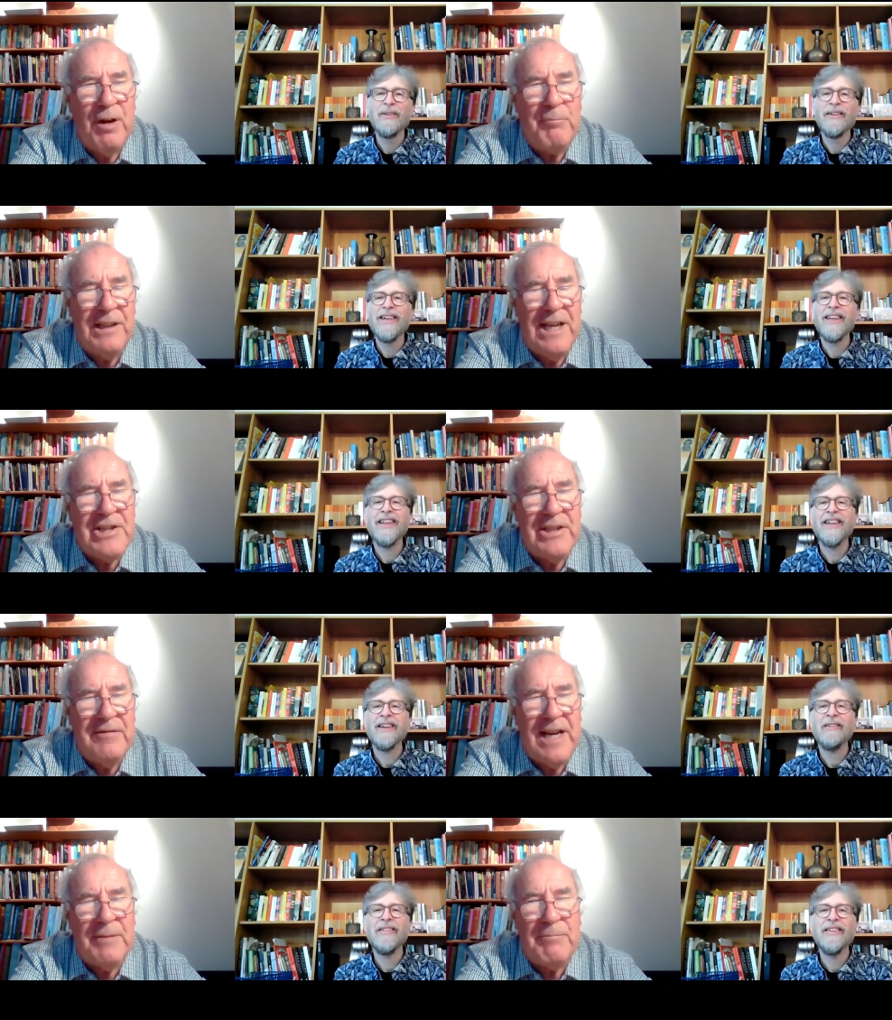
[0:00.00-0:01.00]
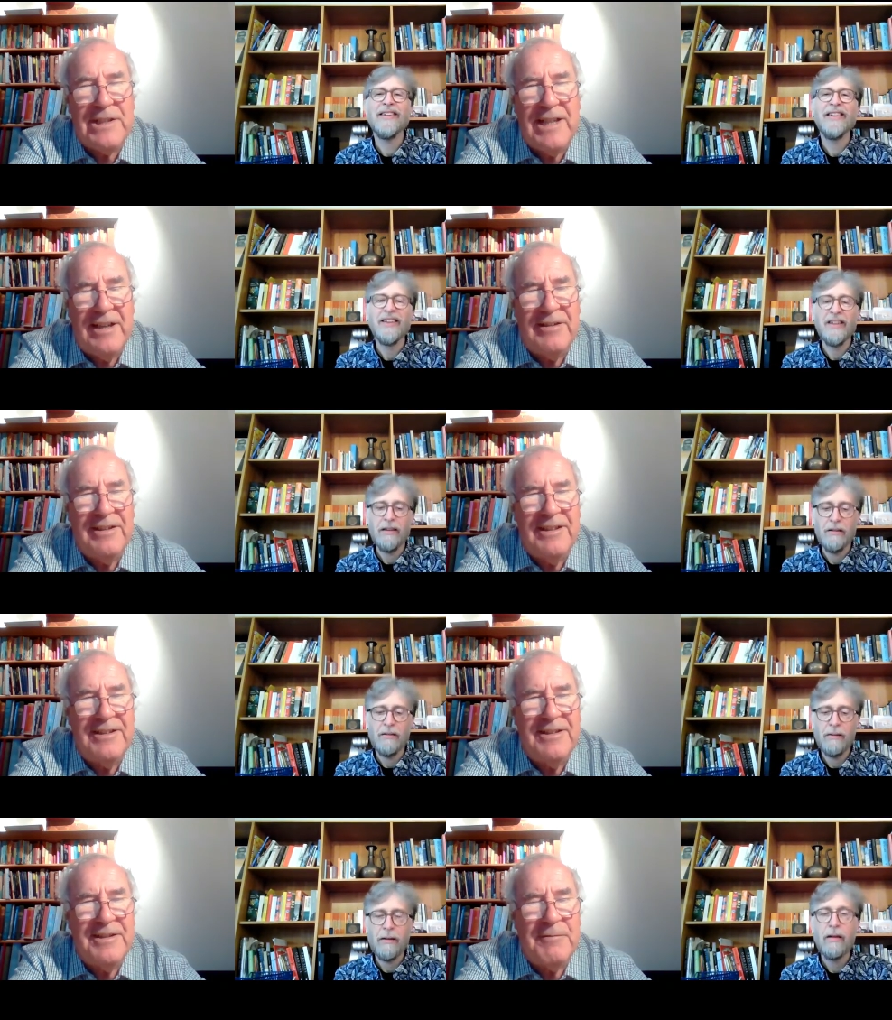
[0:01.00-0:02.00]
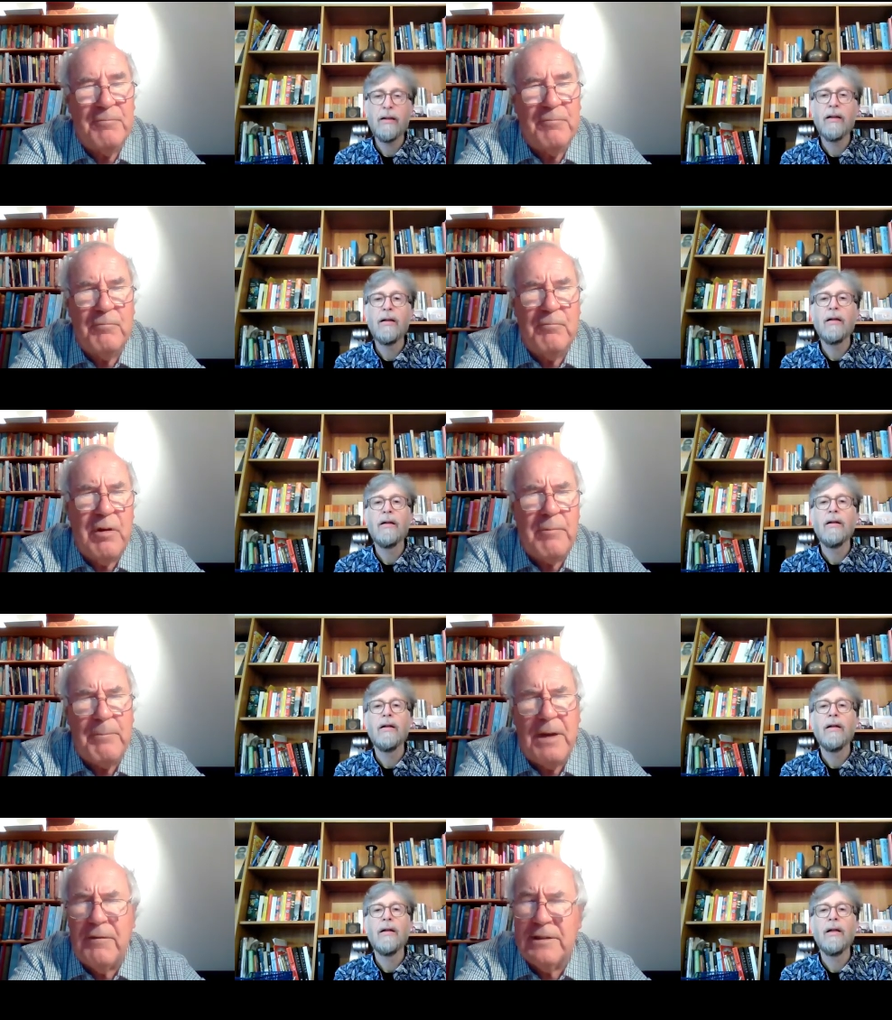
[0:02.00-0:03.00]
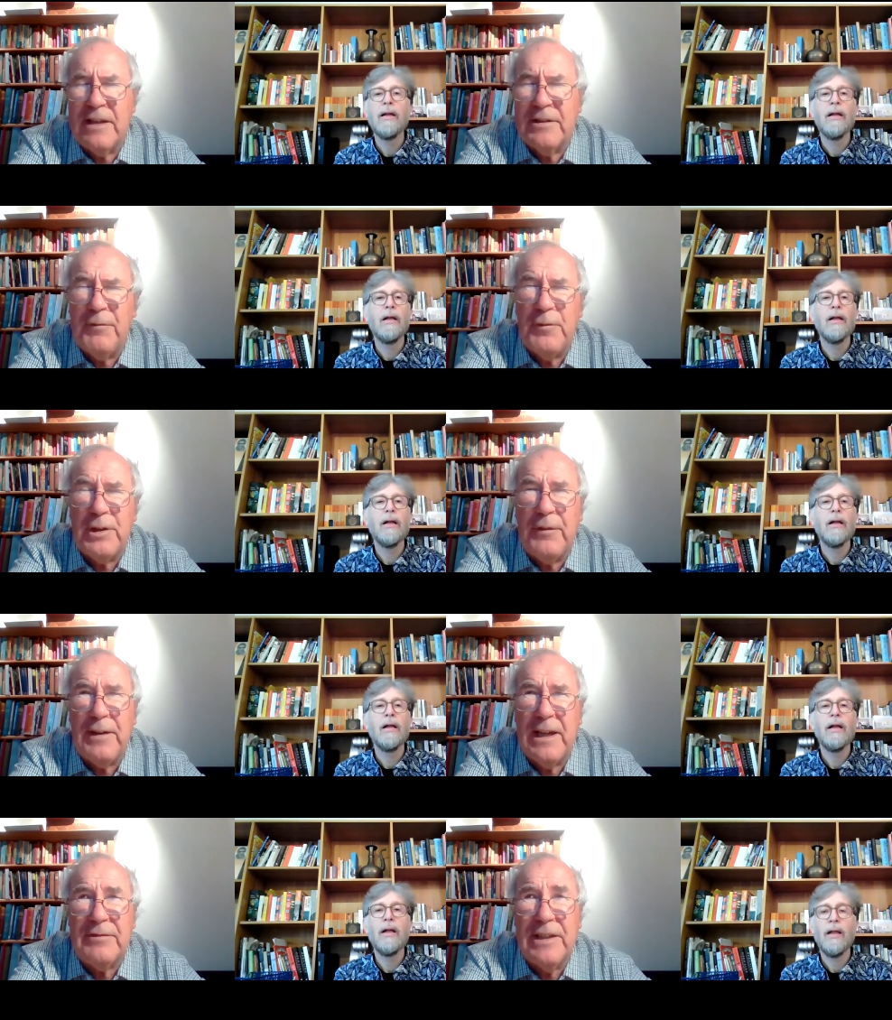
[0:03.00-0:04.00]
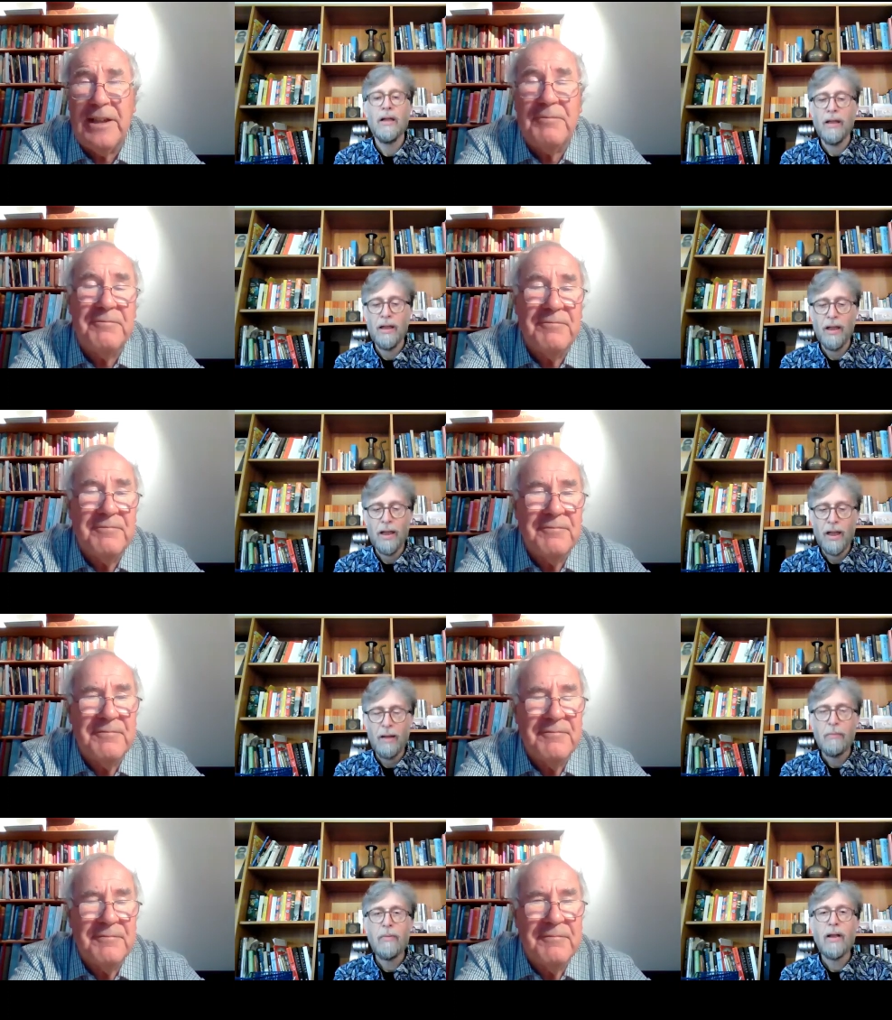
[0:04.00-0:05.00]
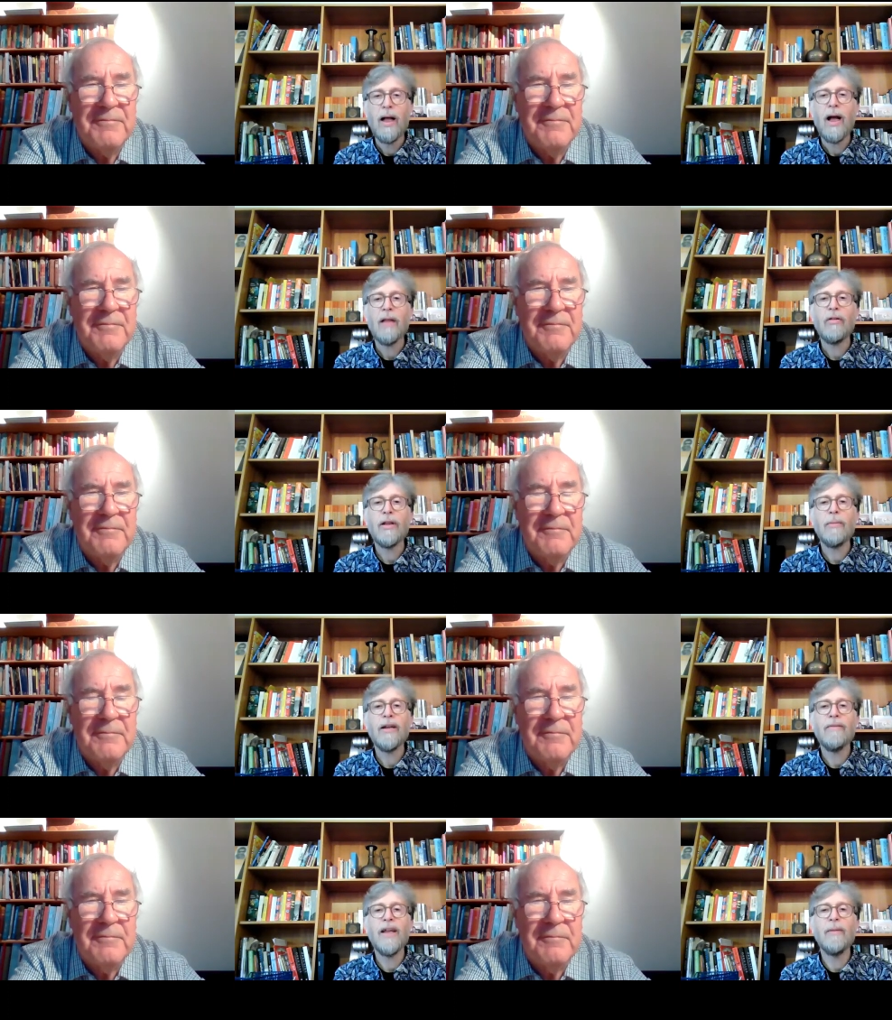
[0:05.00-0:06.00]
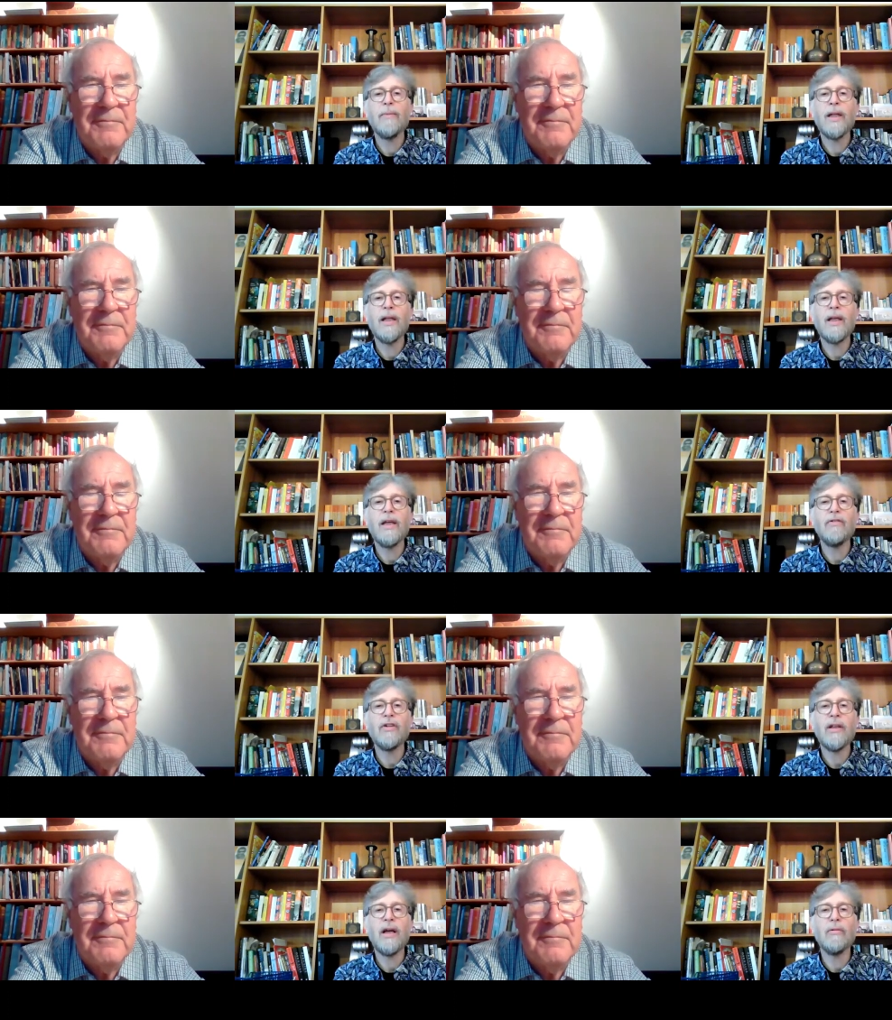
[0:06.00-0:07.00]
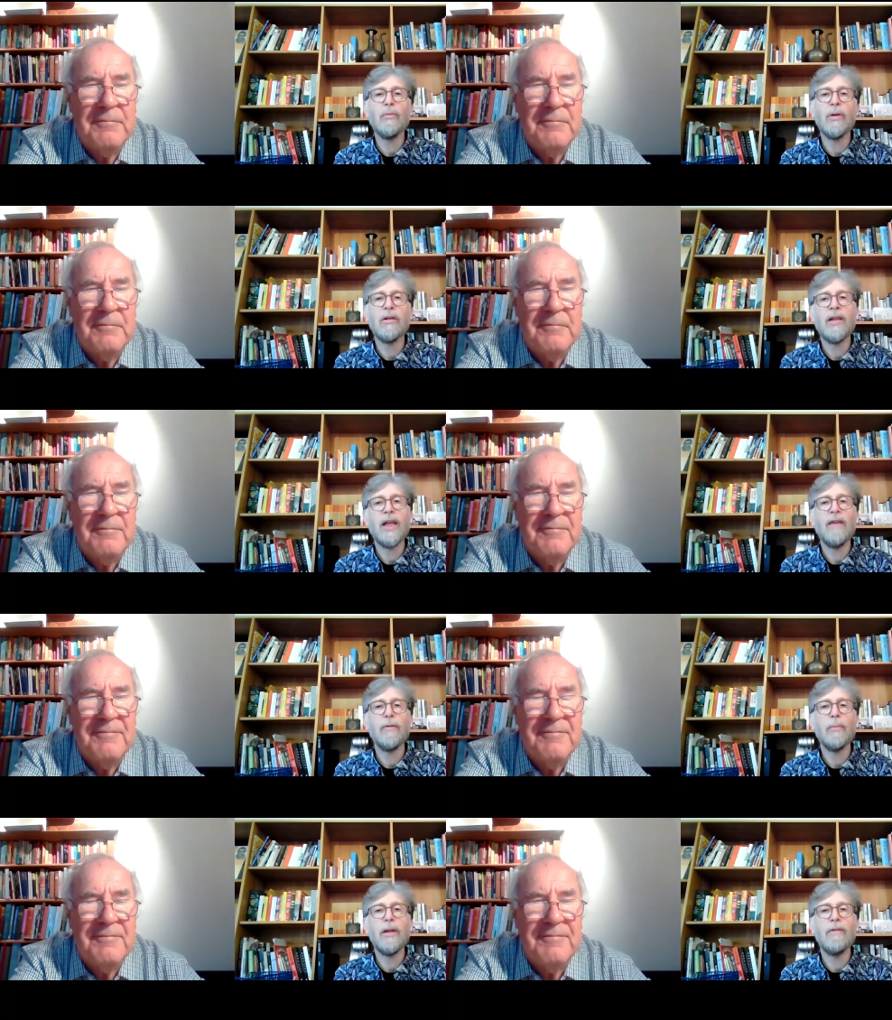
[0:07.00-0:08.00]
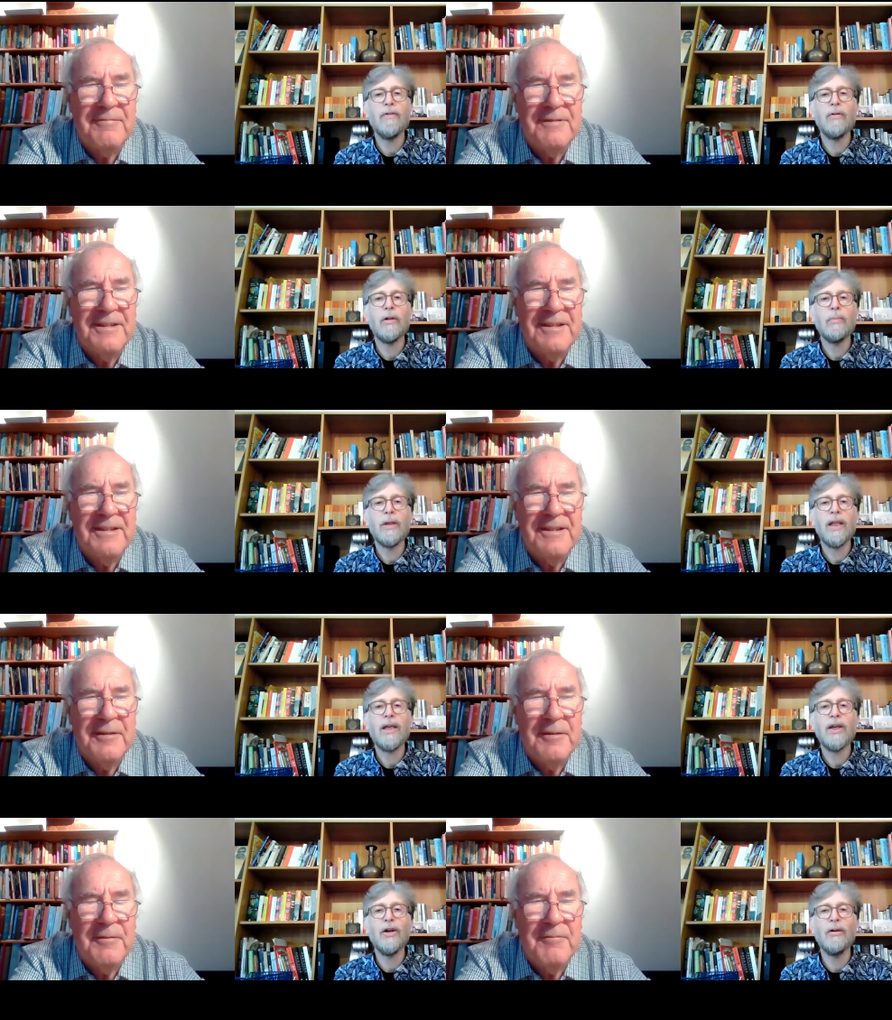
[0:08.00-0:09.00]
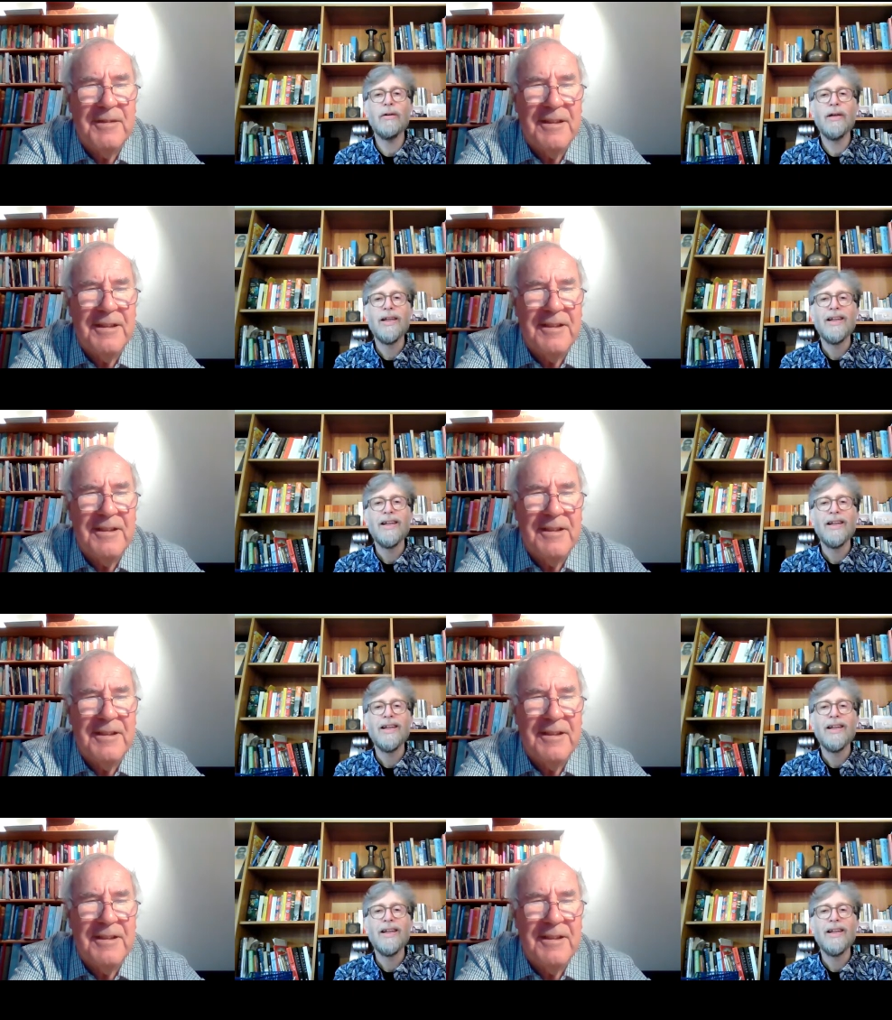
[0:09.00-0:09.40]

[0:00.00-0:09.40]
Speaker 1: Population of Adamstown is probably about down to 45 now.
Speaker 2: I thought they might have named it Evestown once they gave women the vote, but there you go.